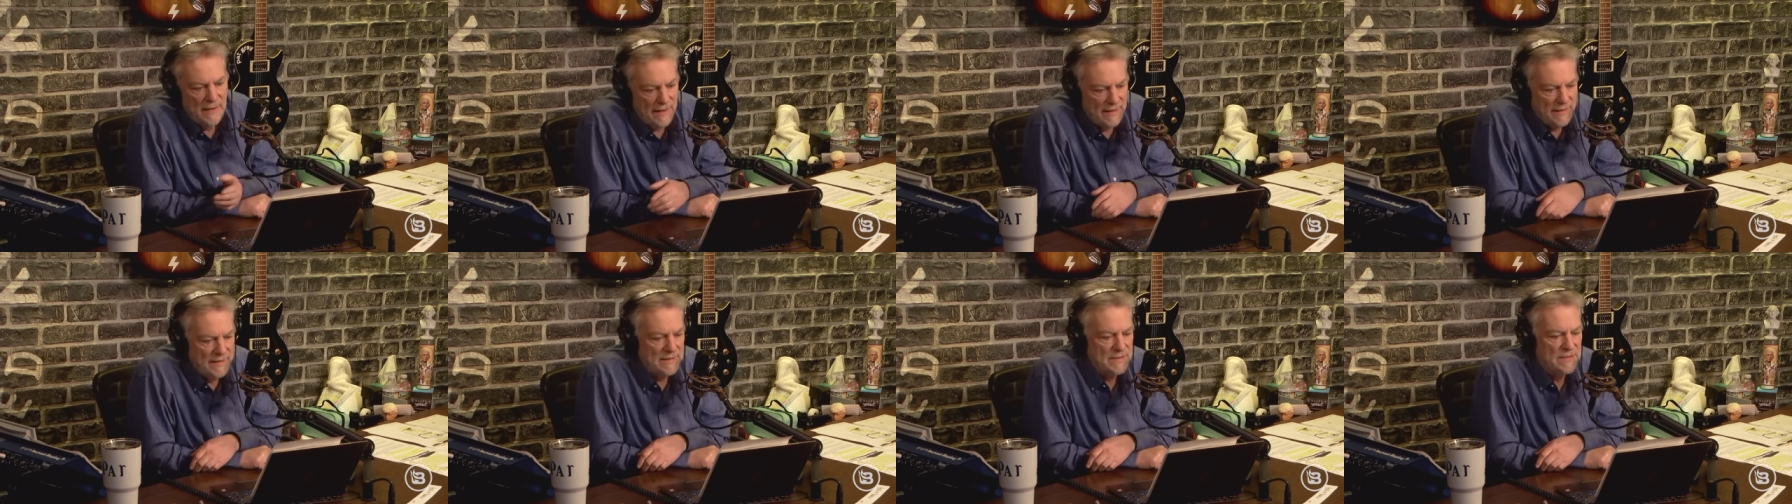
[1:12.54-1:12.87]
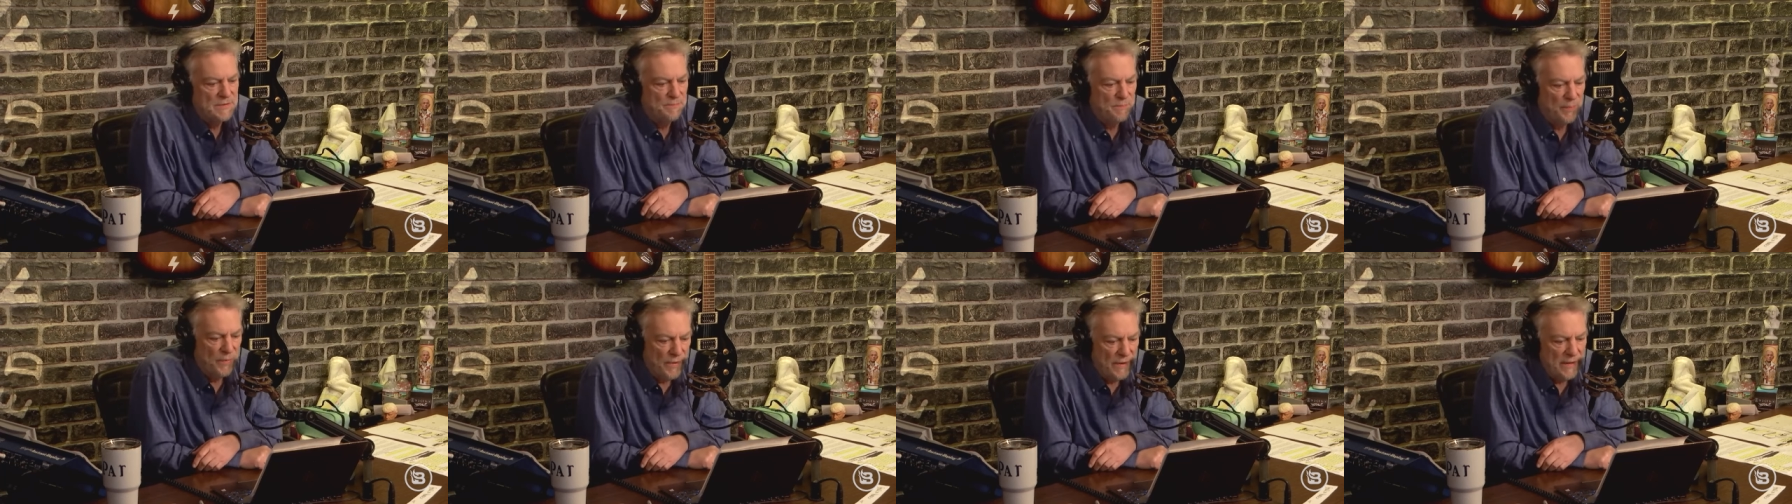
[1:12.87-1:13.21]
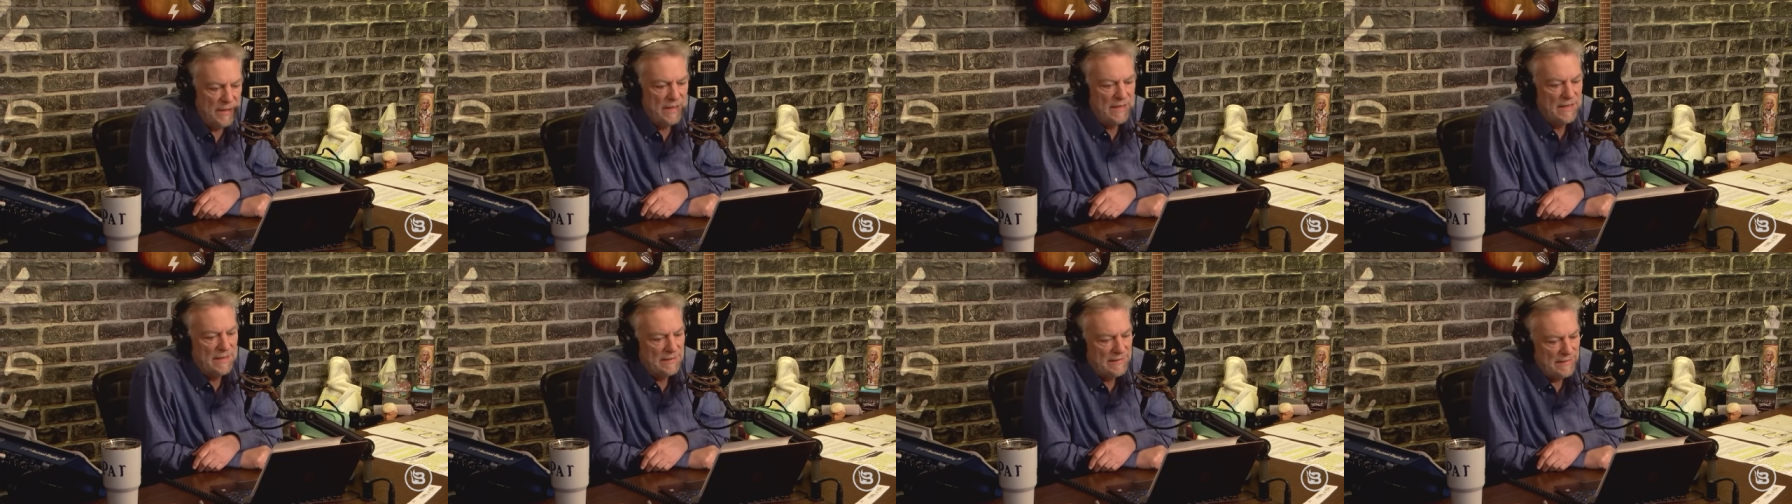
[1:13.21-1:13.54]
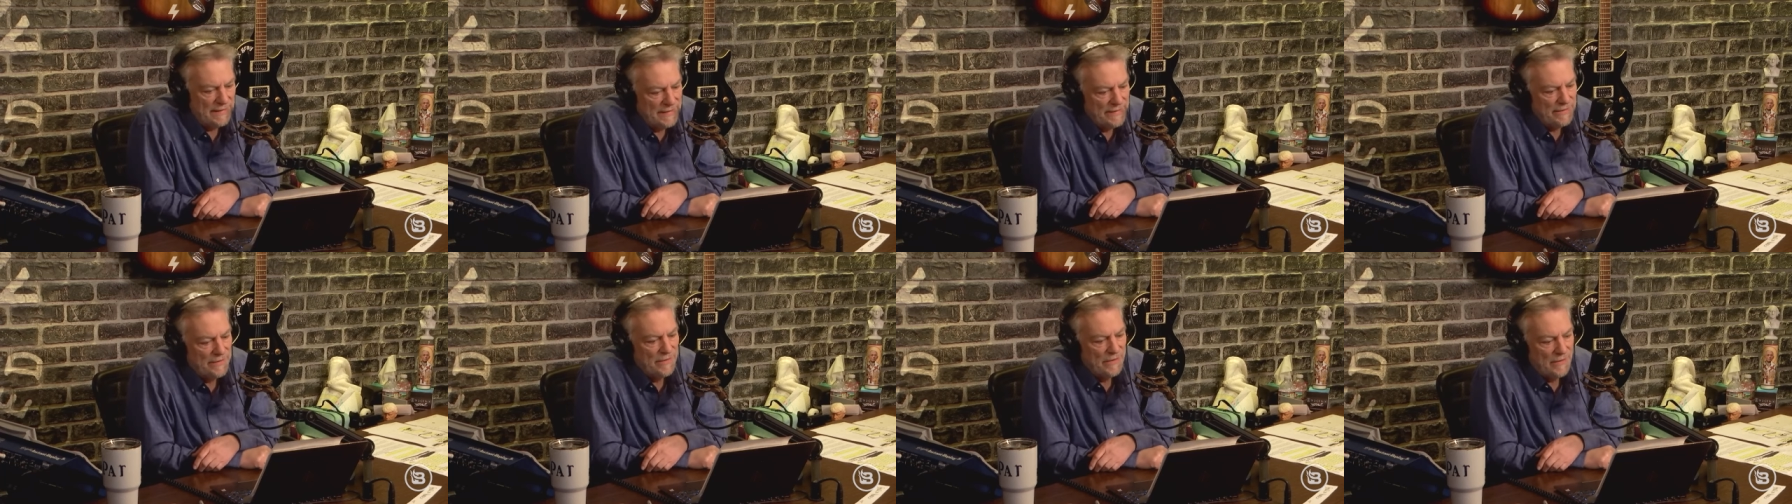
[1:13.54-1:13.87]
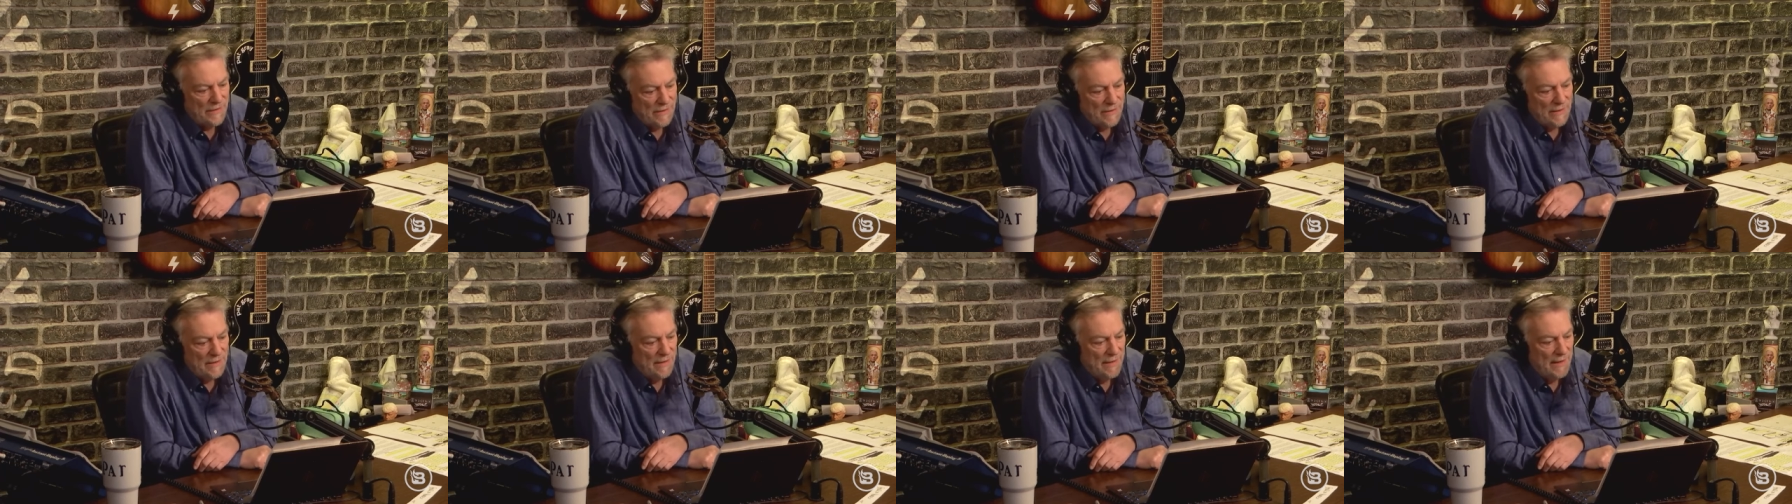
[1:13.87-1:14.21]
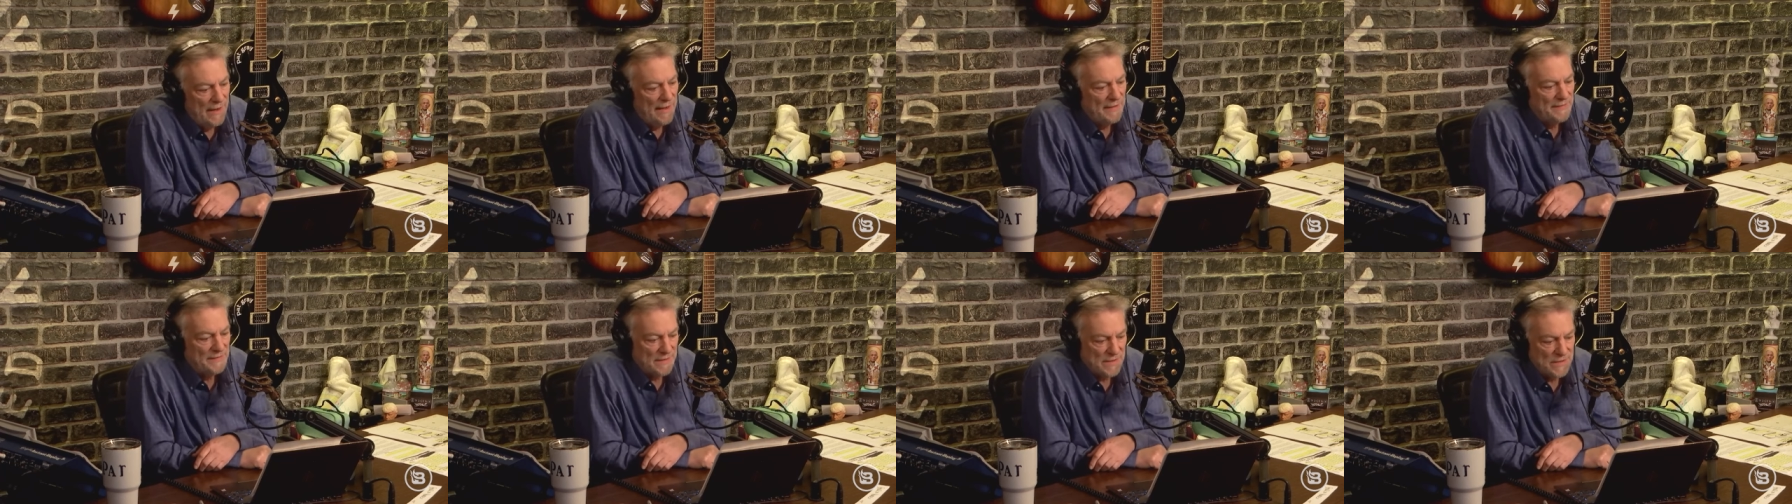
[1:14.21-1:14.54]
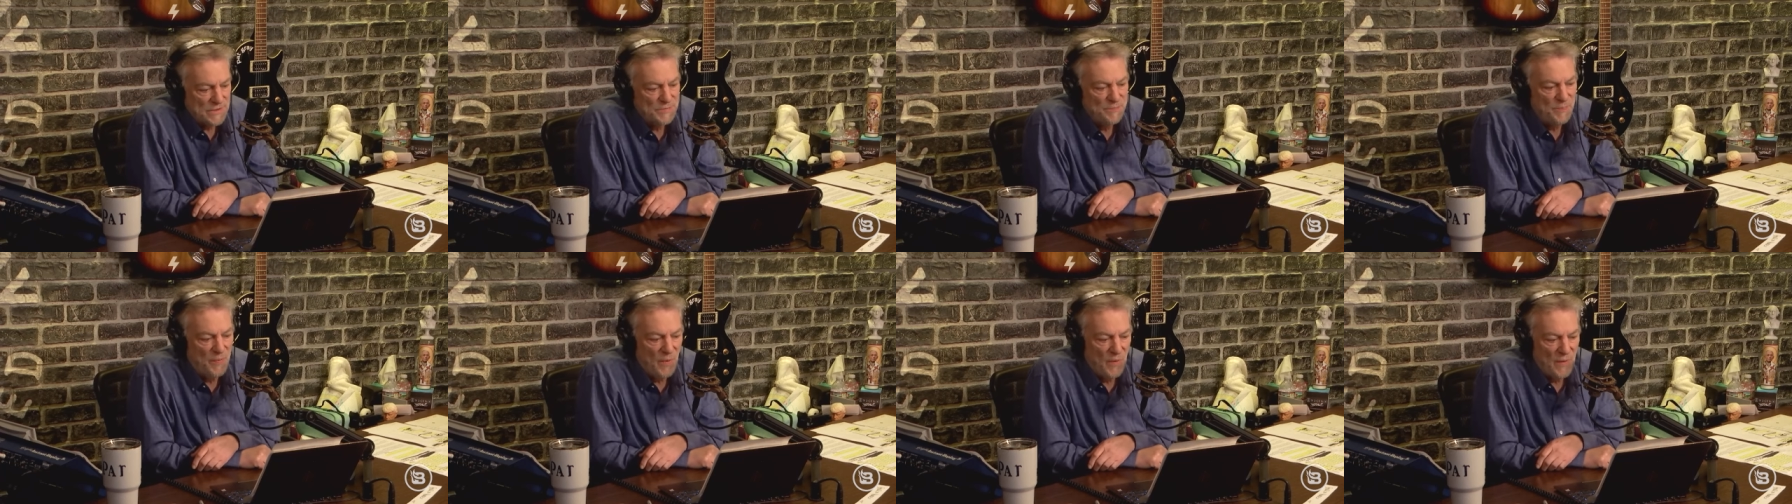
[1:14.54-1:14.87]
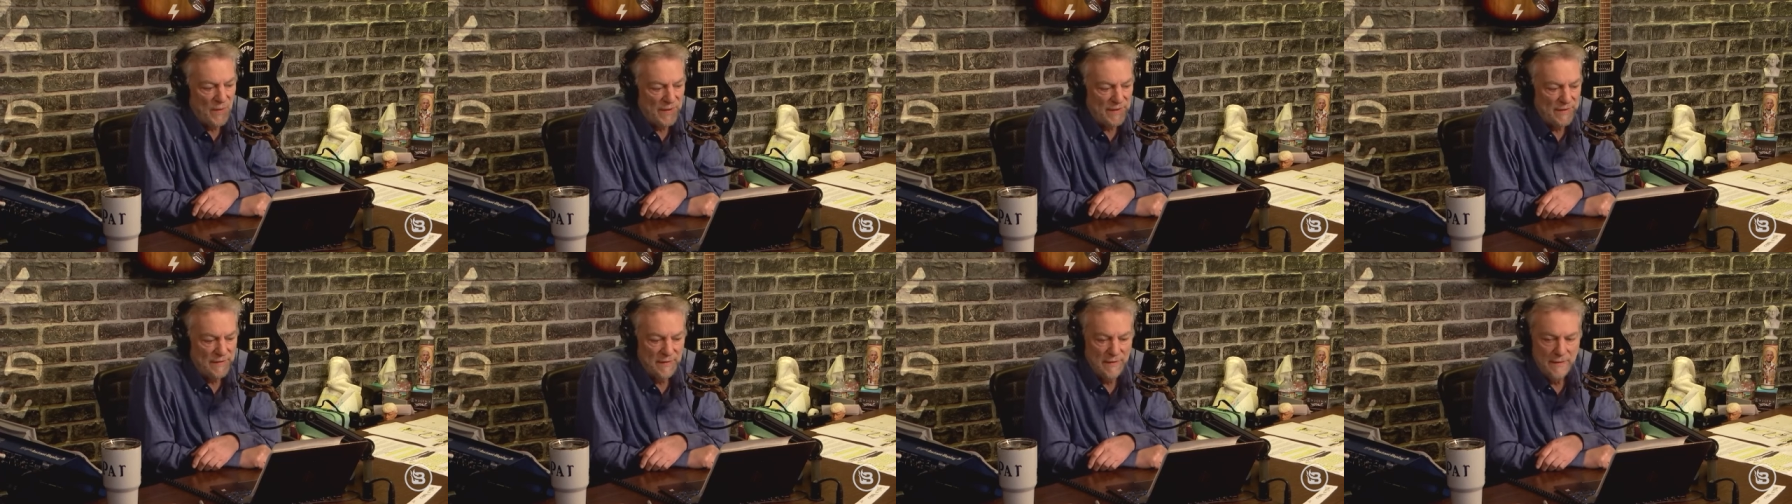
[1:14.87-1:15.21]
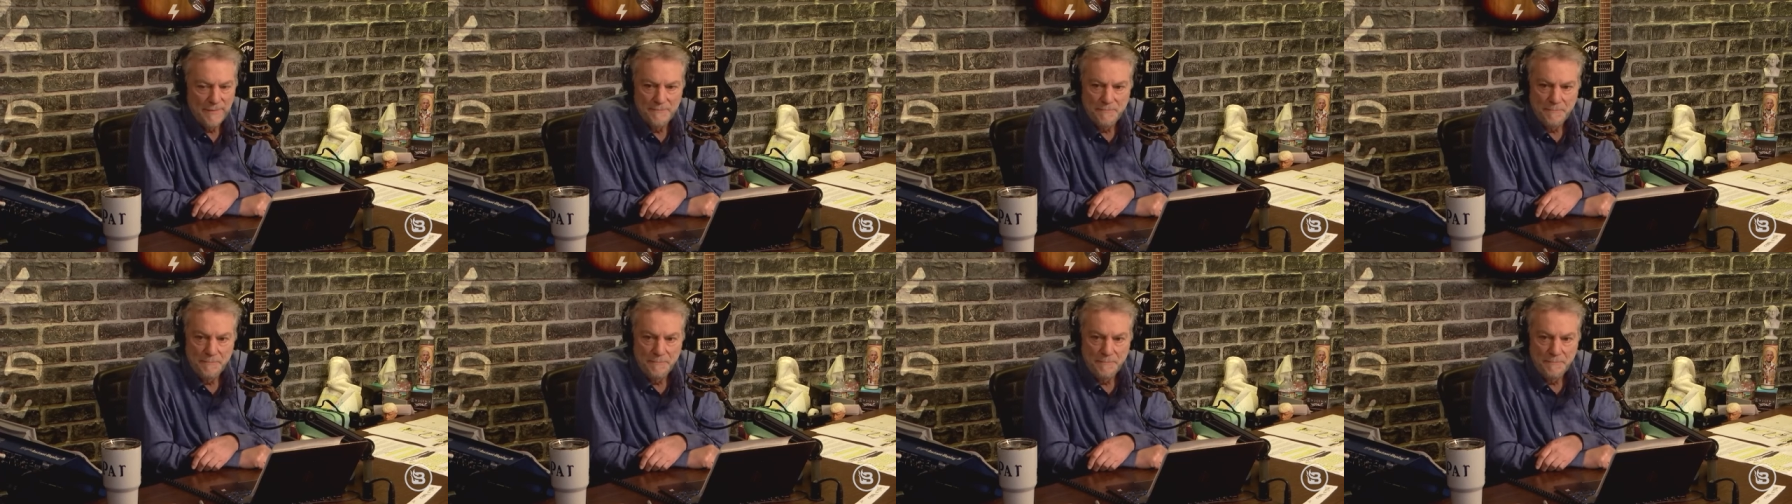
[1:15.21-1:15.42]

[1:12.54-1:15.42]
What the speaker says: And it's pretty clear at this point.